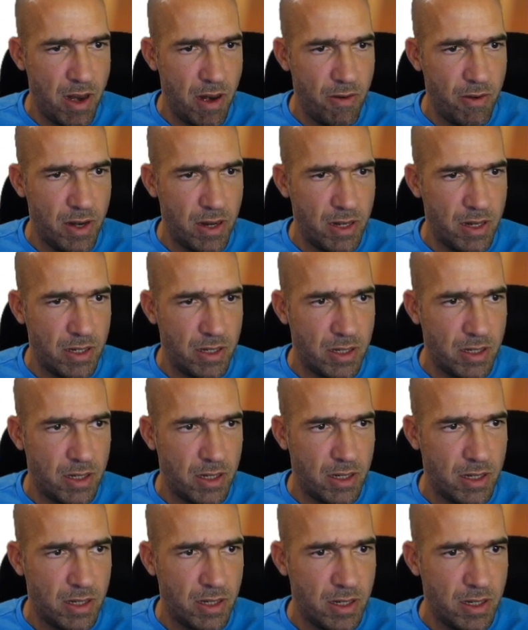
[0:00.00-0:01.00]

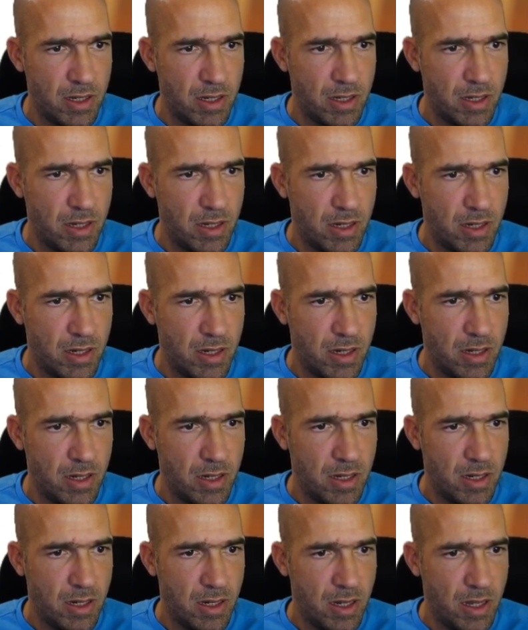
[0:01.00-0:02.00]
areas.
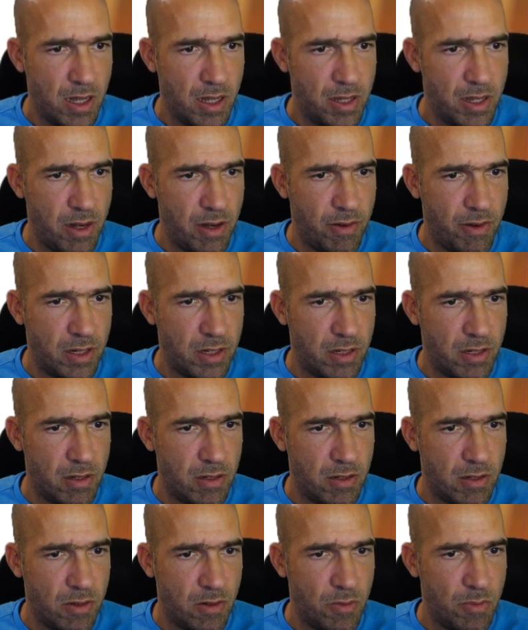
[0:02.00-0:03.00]
Other areas
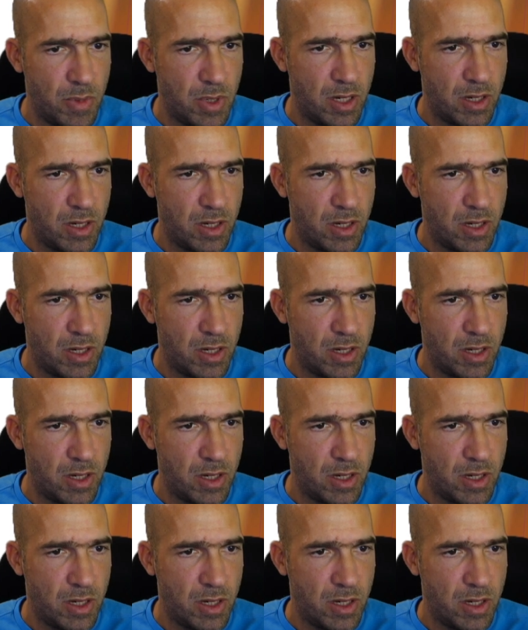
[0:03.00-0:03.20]
not so